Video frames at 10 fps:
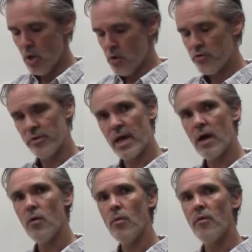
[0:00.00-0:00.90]
So
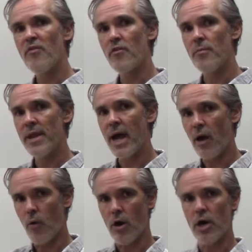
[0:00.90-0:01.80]
now, from
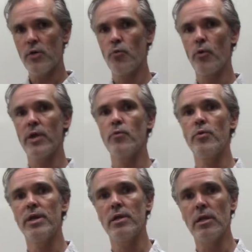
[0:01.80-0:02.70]
now on, when
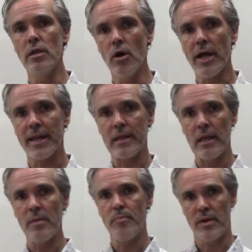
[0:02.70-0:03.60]
we look at
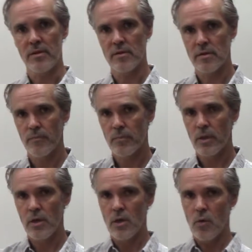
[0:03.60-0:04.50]
lipids,
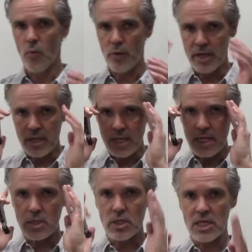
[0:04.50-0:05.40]
we
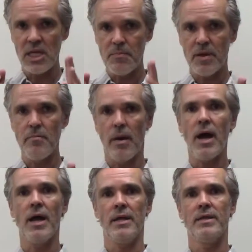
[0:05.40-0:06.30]
need to keep in
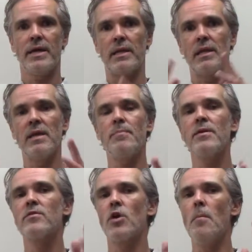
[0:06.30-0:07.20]
mind that
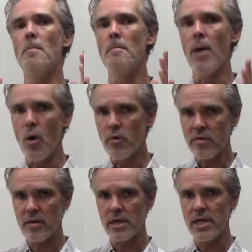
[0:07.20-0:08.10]
lipids are
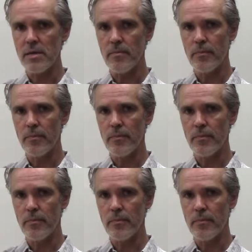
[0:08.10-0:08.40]
mostly